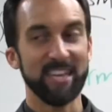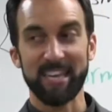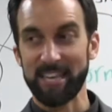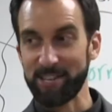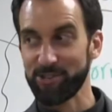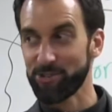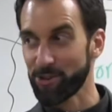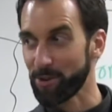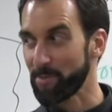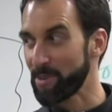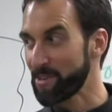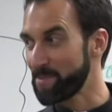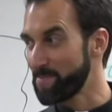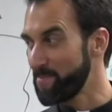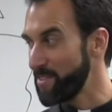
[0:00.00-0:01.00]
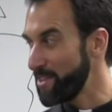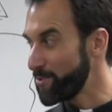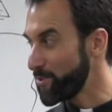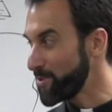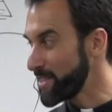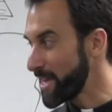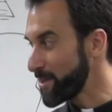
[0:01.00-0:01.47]
in German, in
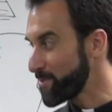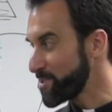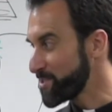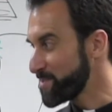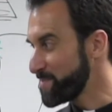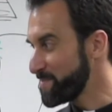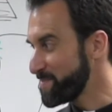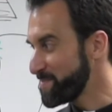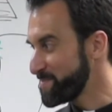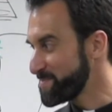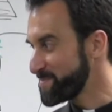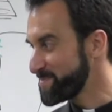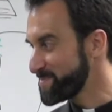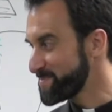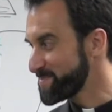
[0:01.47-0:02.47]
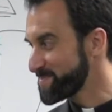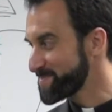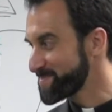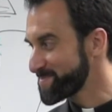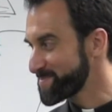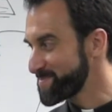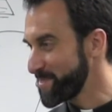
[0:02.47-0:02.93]
their own language.
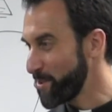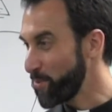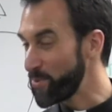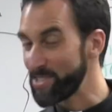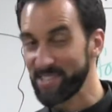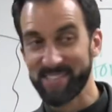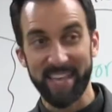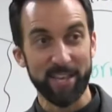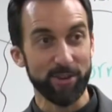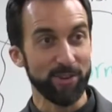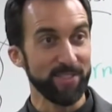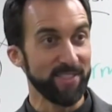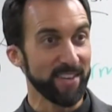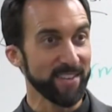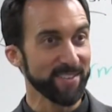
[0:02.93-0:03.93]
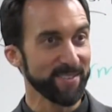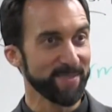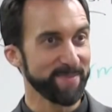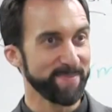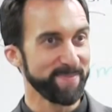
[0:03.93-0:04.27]
Was he saying good things?